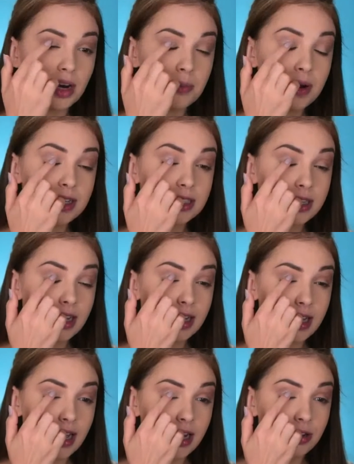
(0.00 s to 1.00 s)
gonna place it
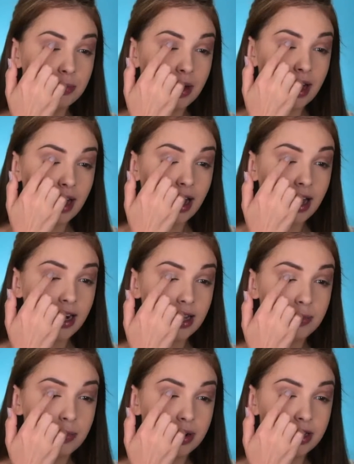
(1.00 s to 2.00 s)
again on my
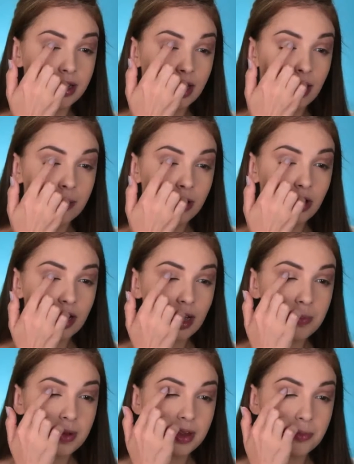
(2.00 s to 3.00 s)
eyelid, but I'm gonna
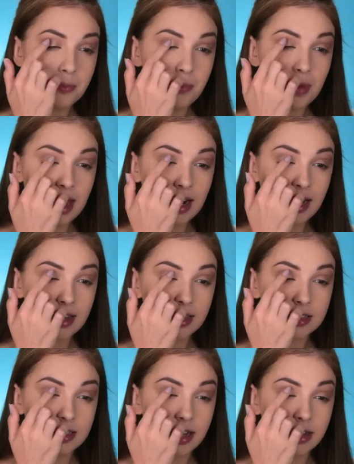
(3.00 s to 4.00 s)
keep it mainly in
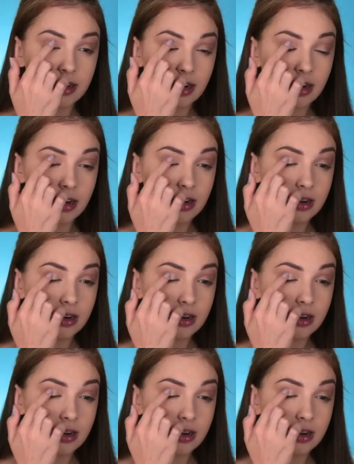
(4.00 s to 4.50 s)
the center.